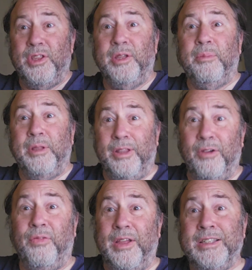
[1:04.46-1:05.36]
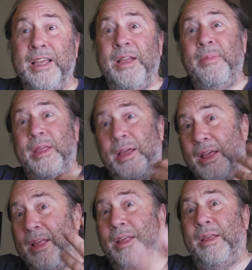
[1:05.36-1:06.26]
them in their face.
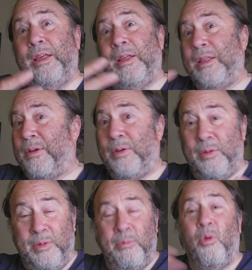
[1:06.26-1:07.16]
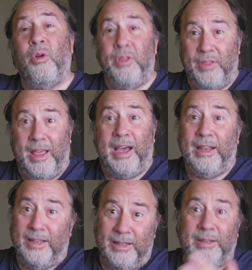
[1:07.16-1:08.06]
It'd be more than that.